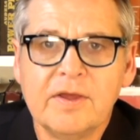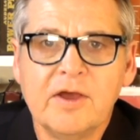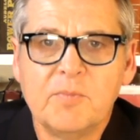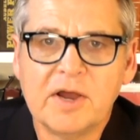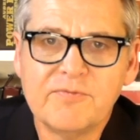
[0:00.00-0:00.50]

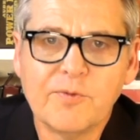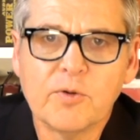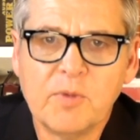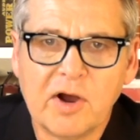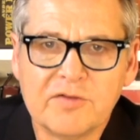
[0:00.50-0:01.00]
My four
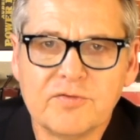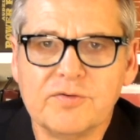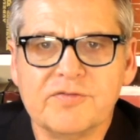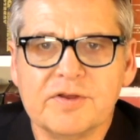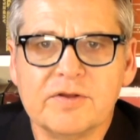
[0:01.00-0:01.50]

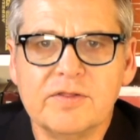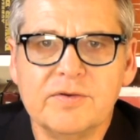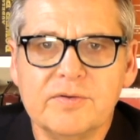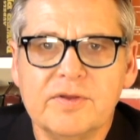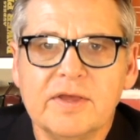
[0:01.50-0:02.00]
modules
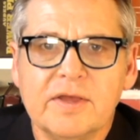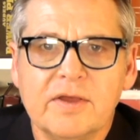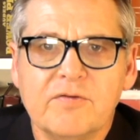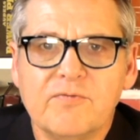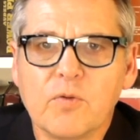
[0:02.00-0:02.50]
include
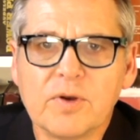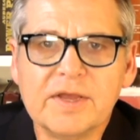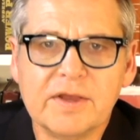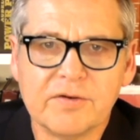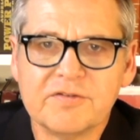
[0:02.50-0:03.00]
40
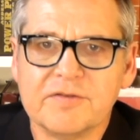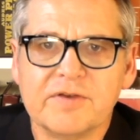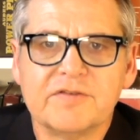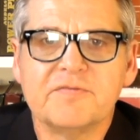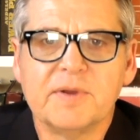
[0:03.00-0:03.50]
years of
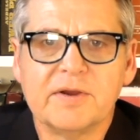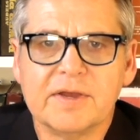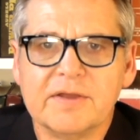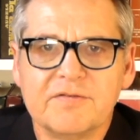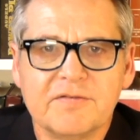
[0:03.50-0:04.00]

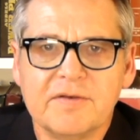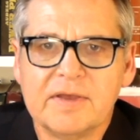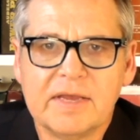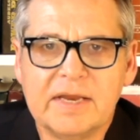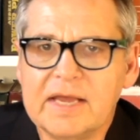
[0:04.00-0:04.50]
experience
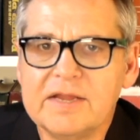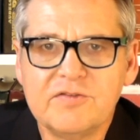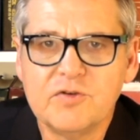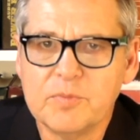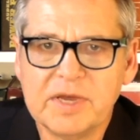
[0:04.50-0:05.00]
in
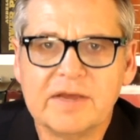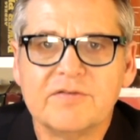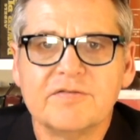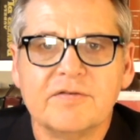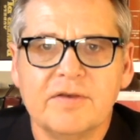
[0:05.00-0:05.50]
82
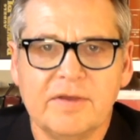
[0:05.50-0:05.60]
minutes.